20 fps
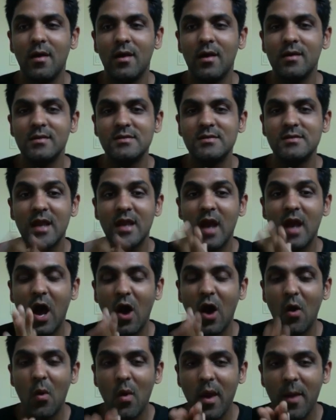see
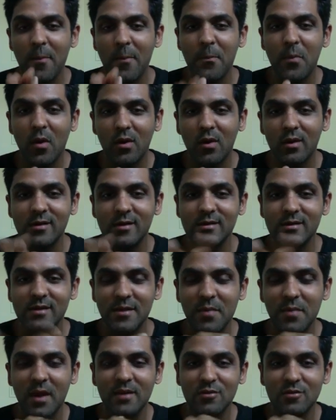how important the
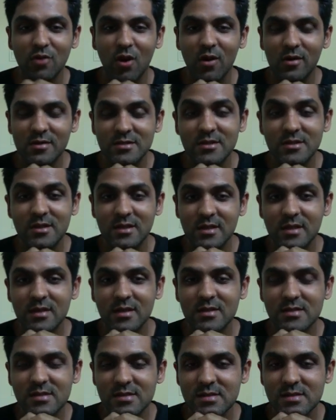mythology
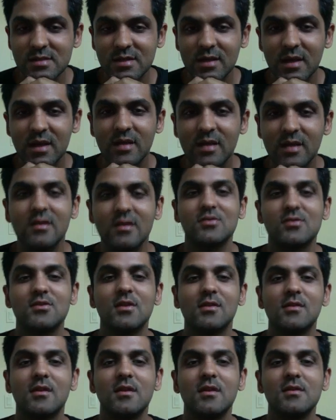is in
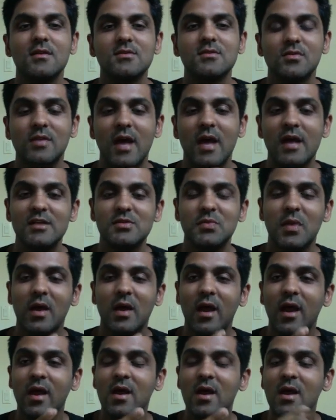nakshatra. So that's
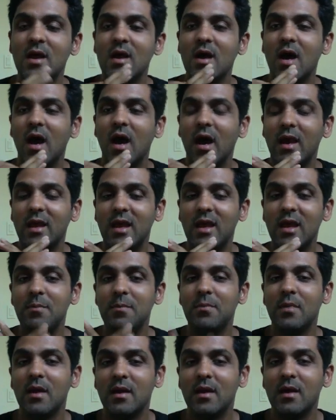why I keep
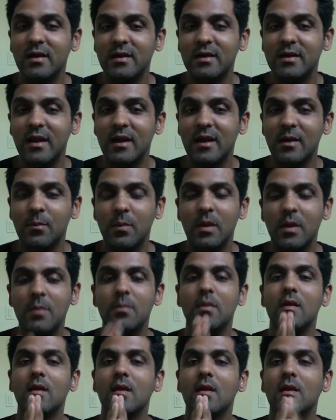telling
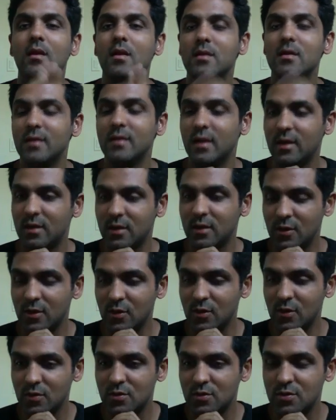people that
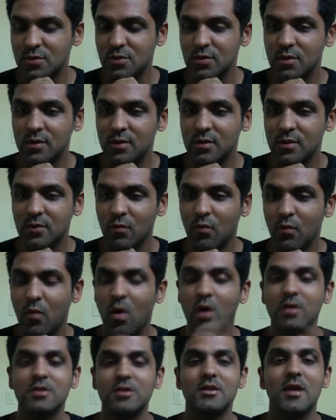you should
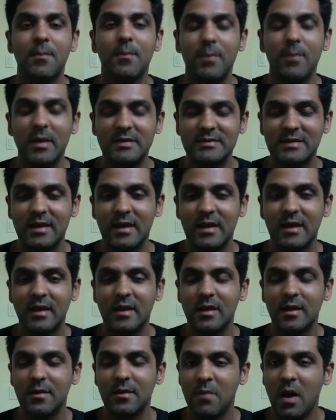watch epics like
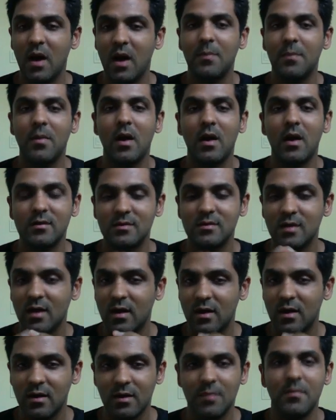
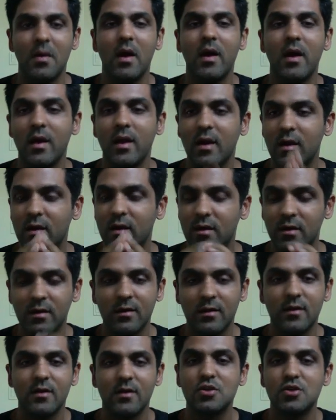Mahabharata, Ramayana,
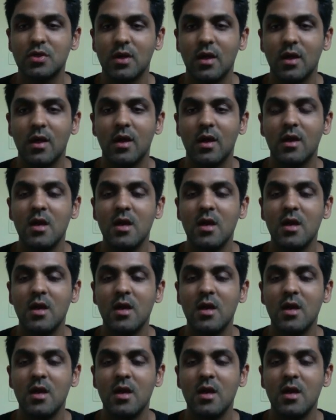Krishna,